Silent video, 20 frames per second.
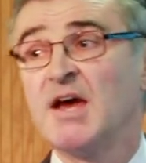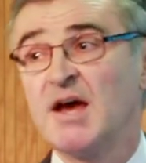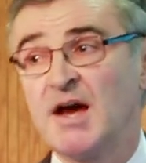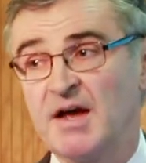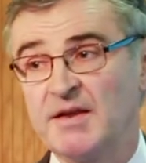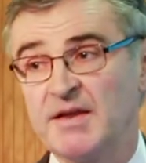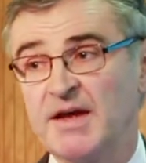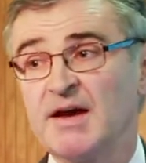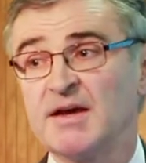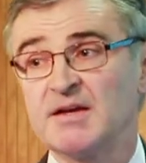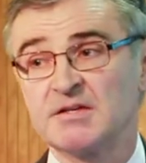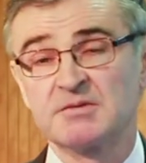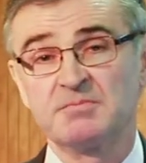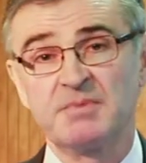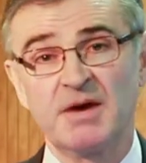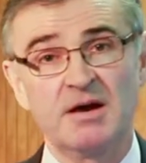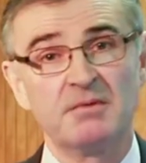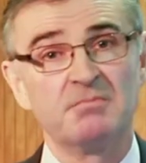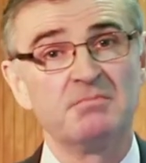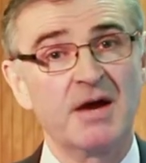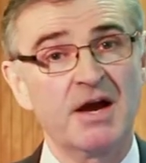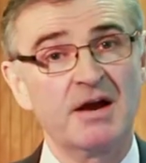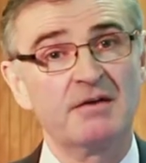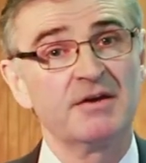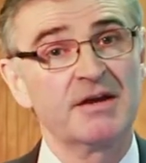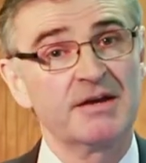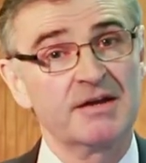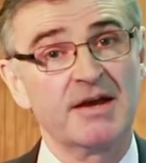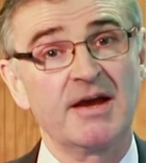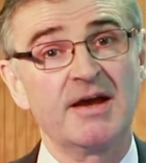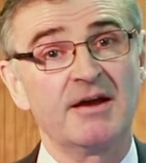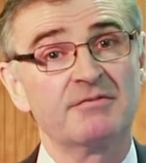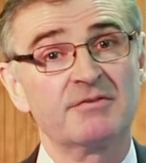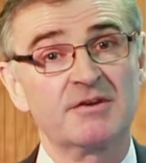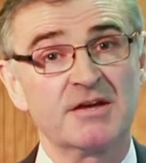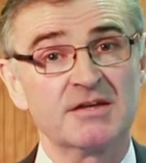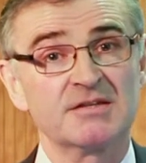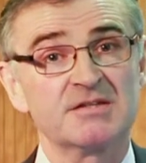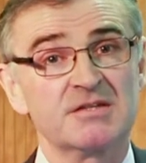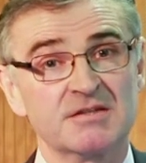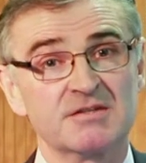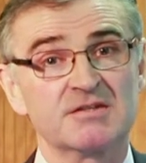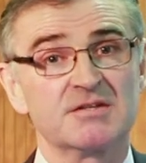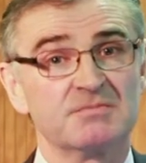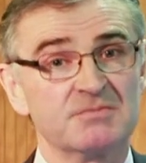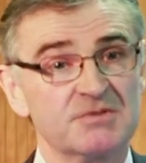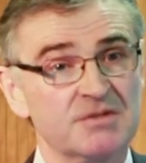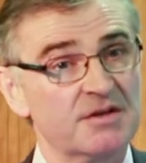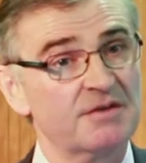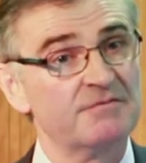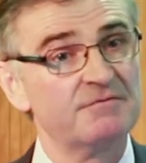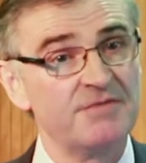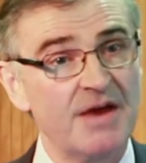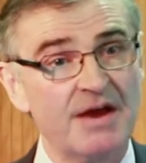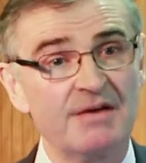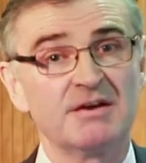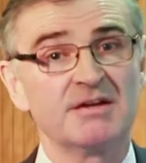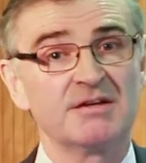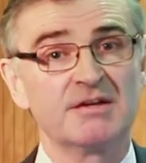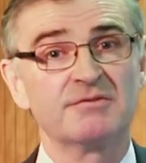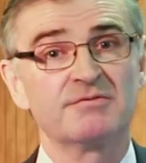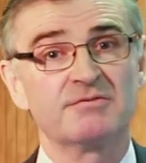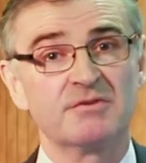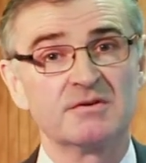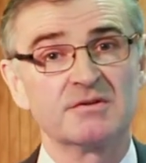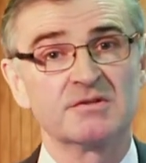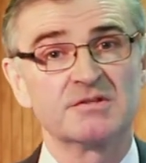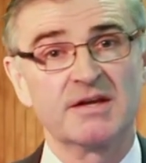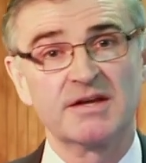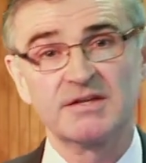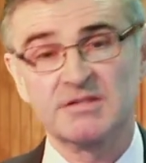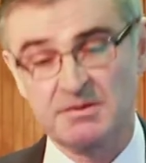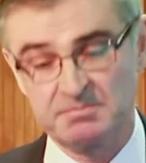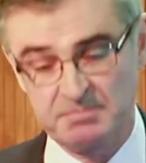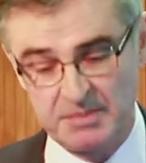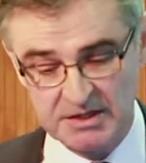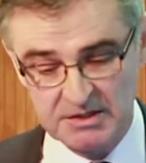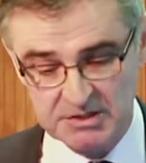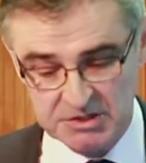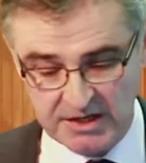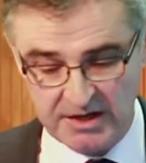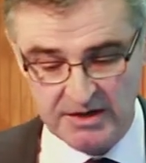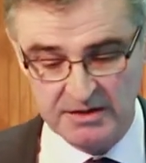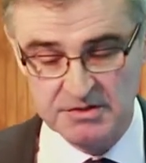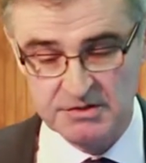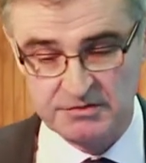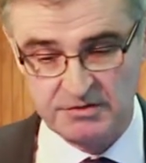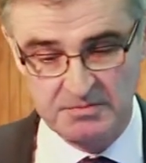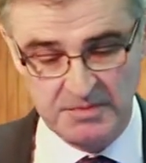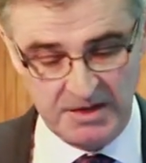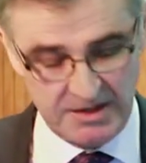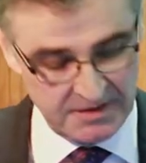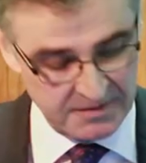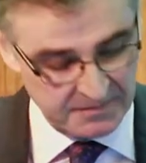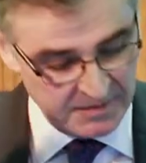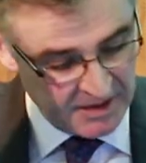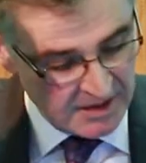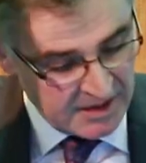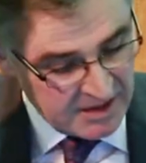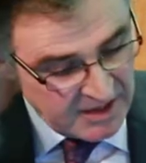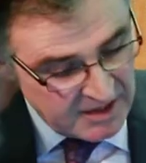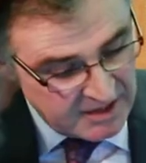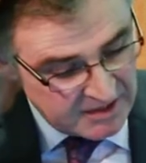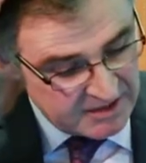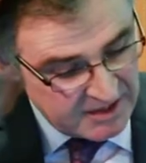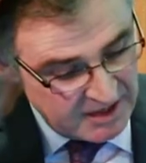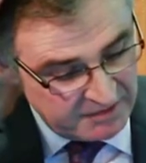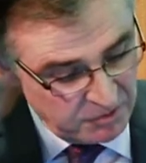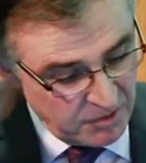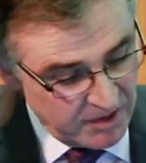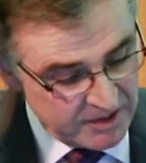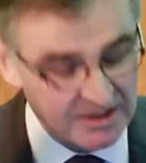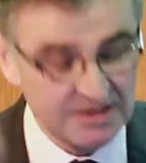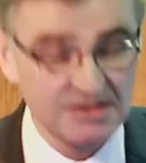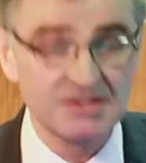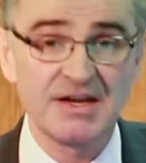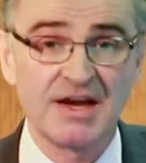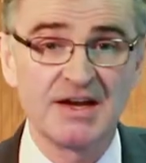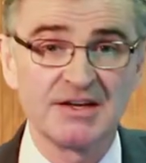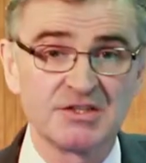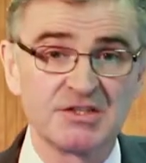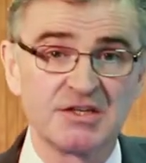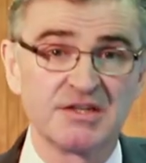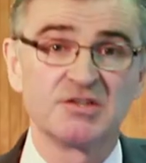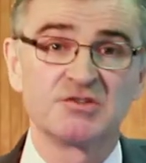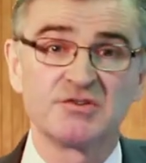And that is about marrying healthcare systems that are very different. So that's a big challenge for me. The other one is actually